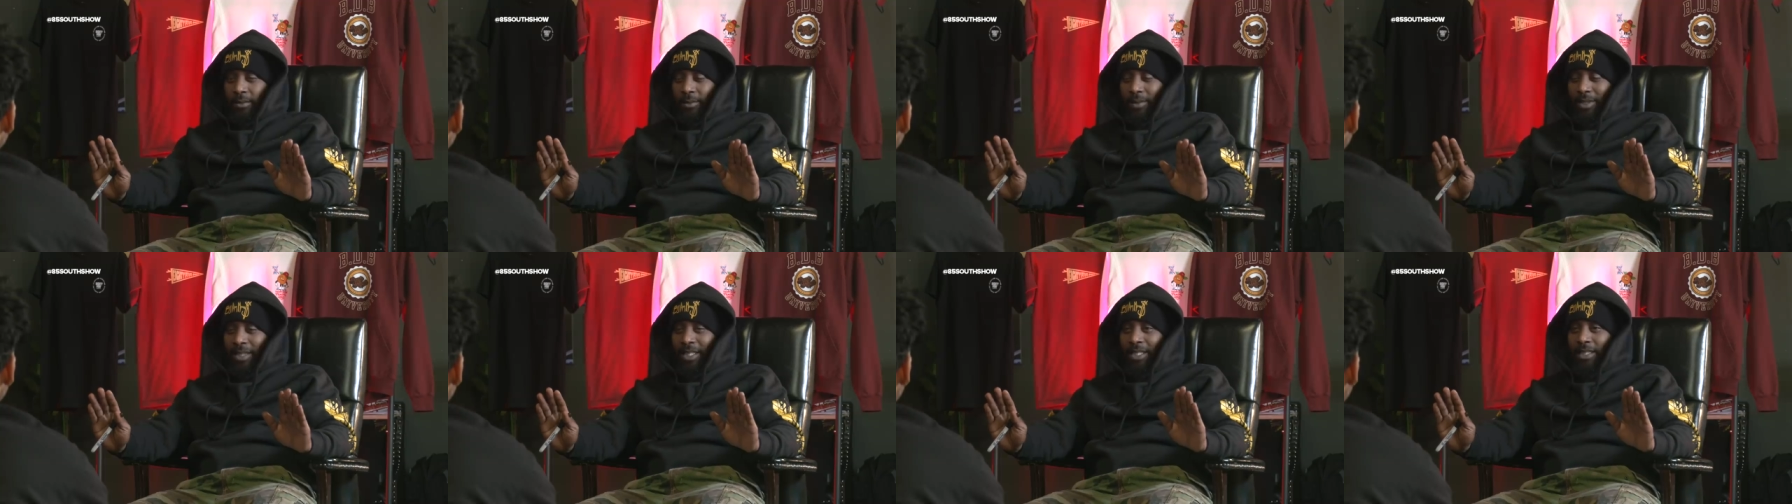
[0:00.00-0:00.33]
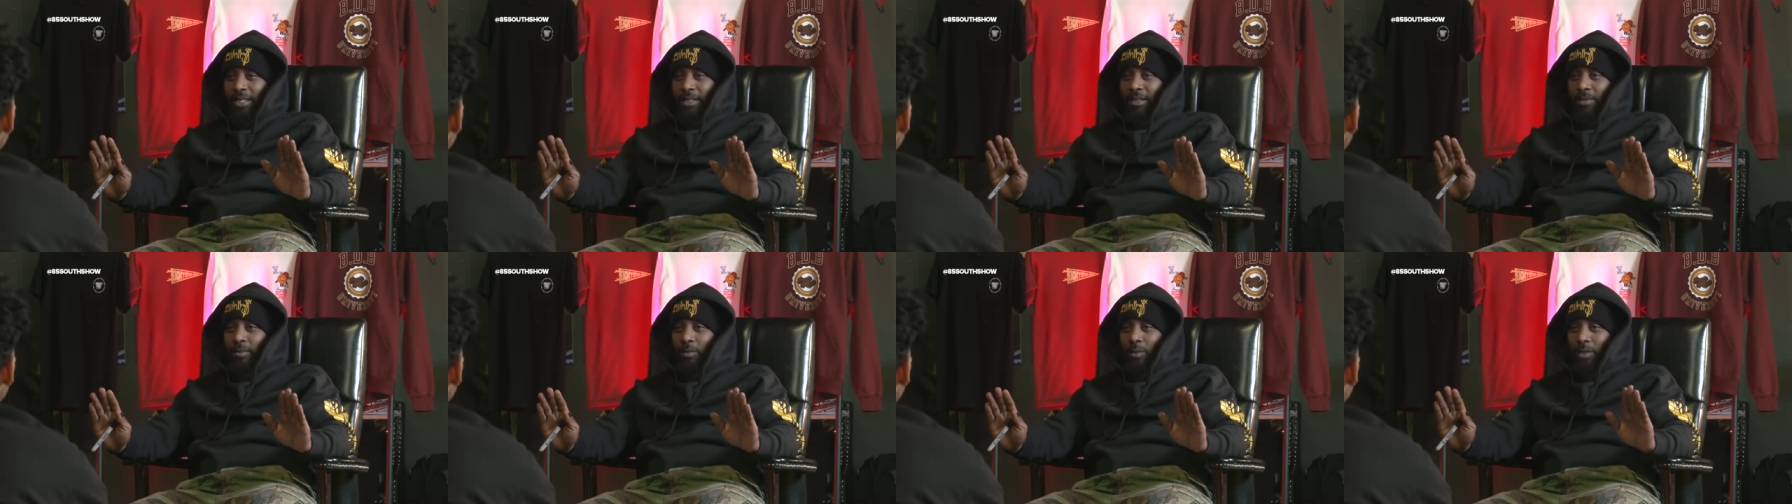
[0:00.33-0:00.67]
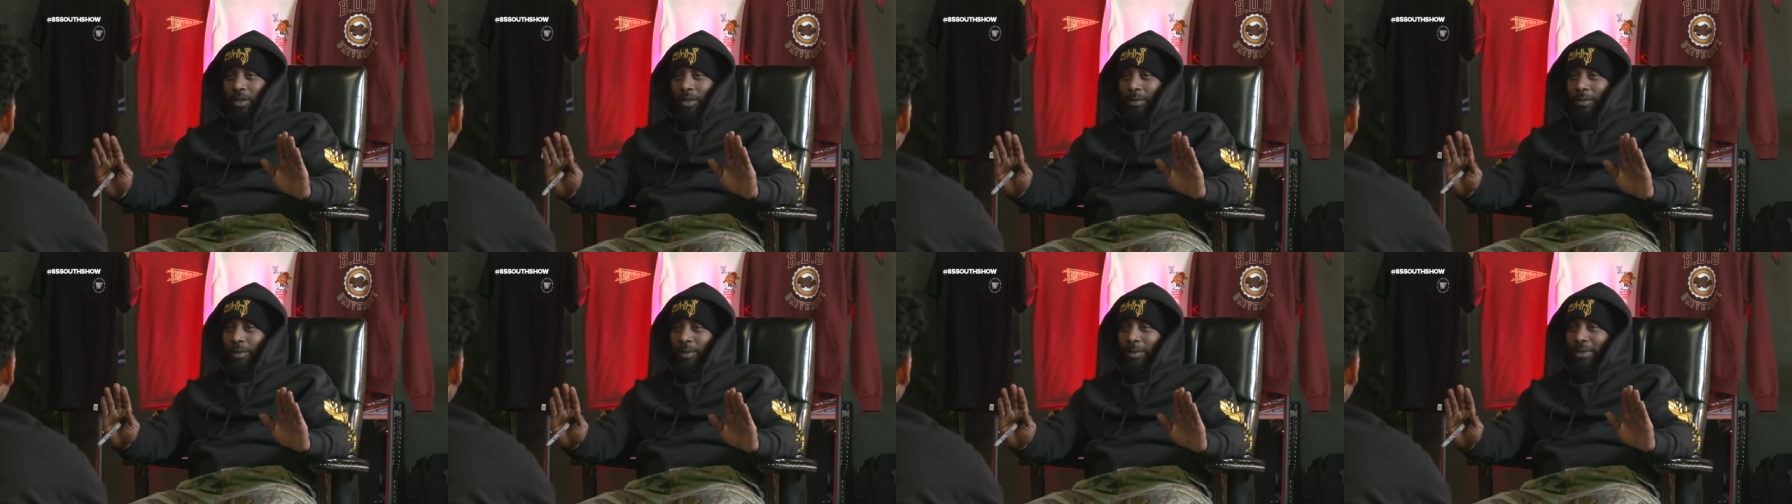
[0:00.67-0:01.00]
Because
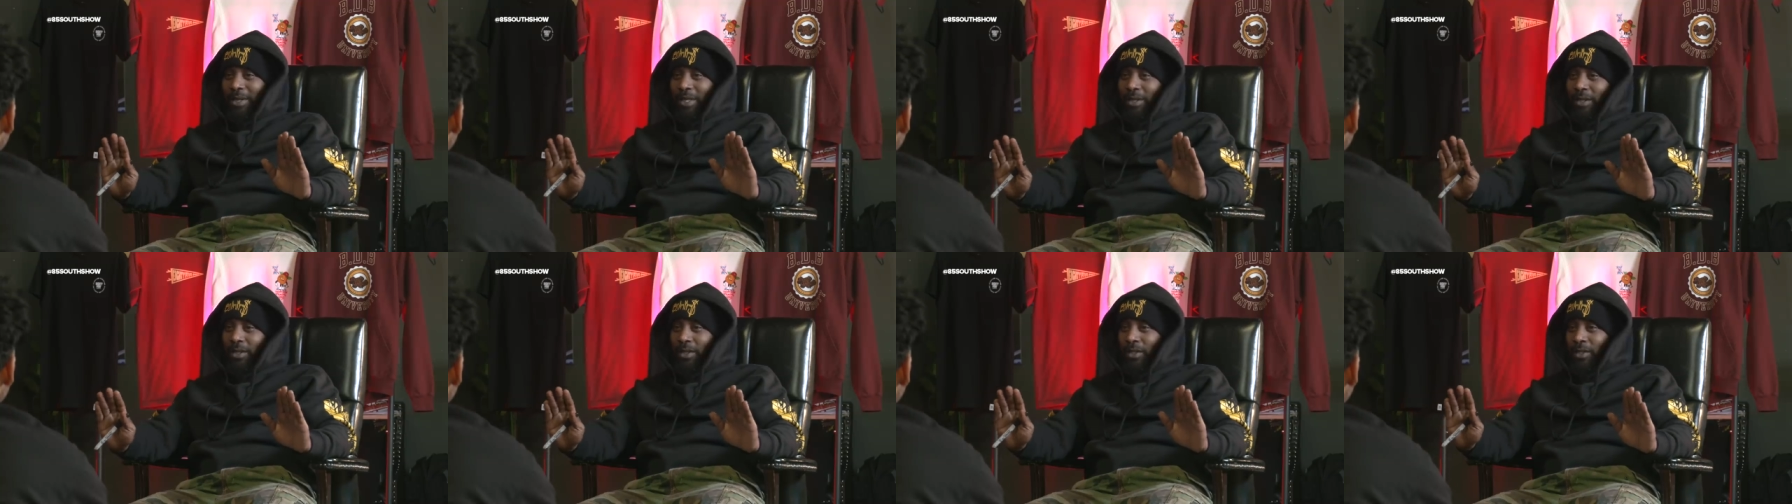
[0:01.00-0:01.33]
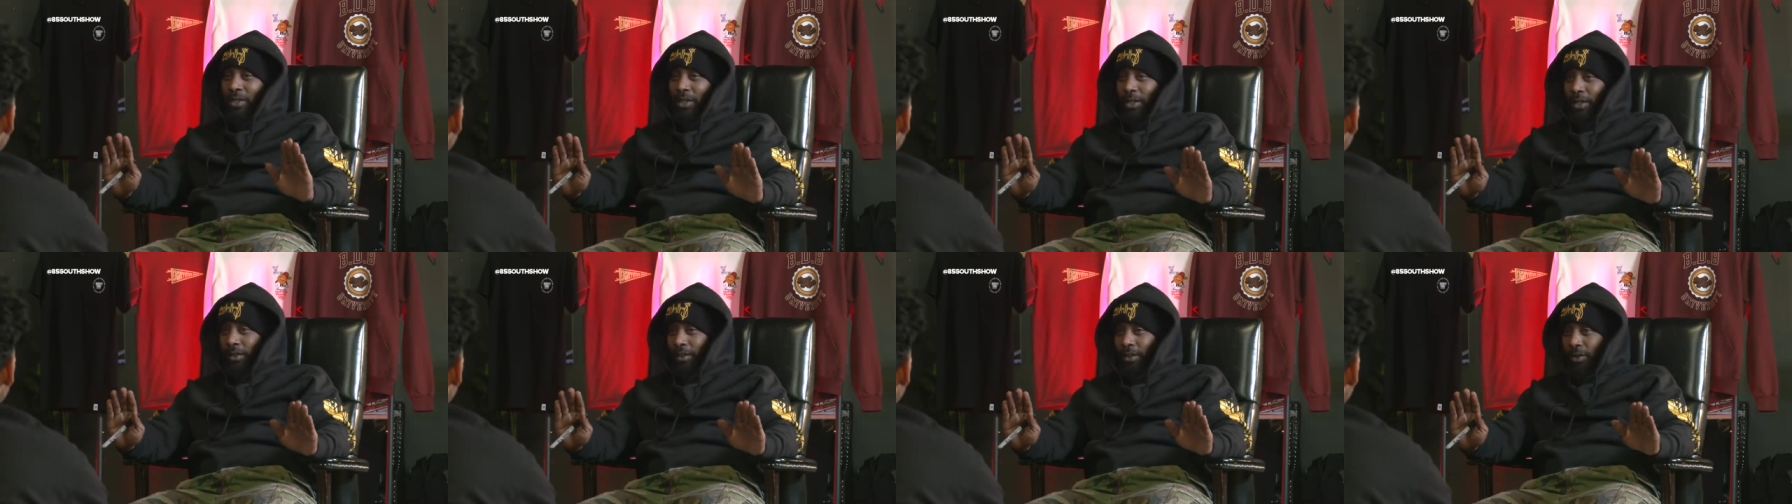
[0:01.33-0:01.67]
what I'm about to tell